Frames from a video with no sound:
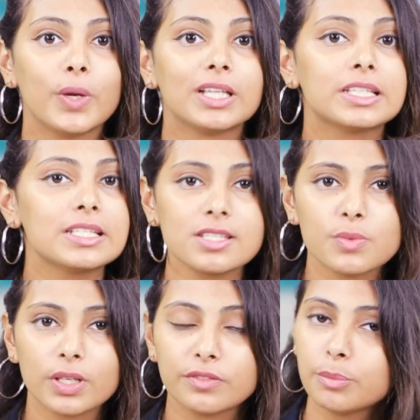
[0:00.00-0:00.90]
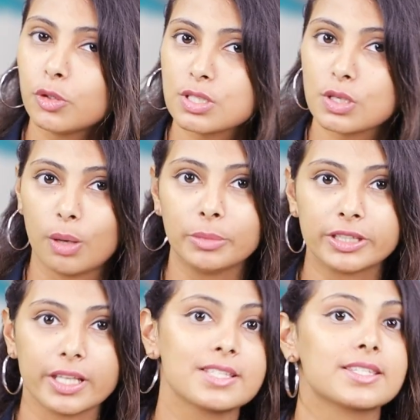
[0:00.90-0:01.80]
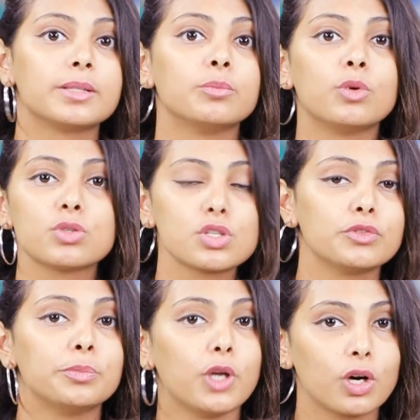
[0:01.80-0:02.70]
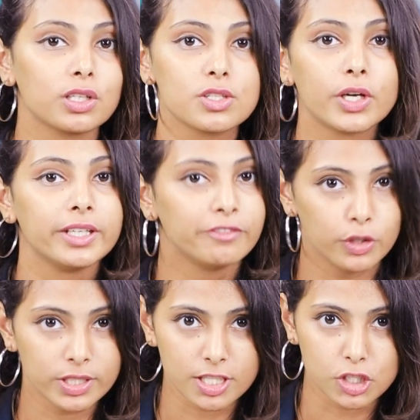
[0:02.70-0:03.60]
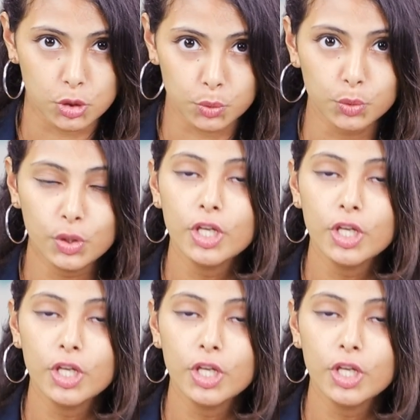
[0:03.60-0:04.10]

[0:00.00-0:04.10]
Well, this is one of the most common things that most of the bloggers or influencers do,